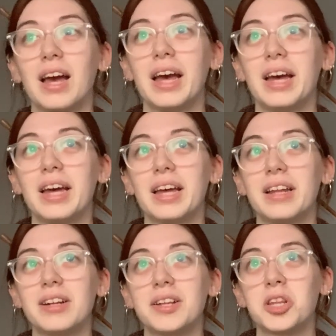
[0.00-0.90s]

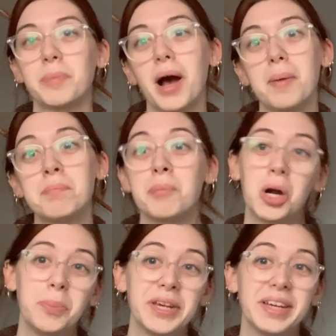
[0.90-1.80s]
and their mom,
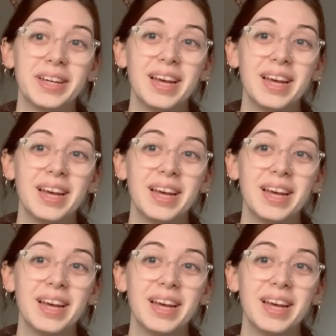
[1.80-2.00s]
Marmee.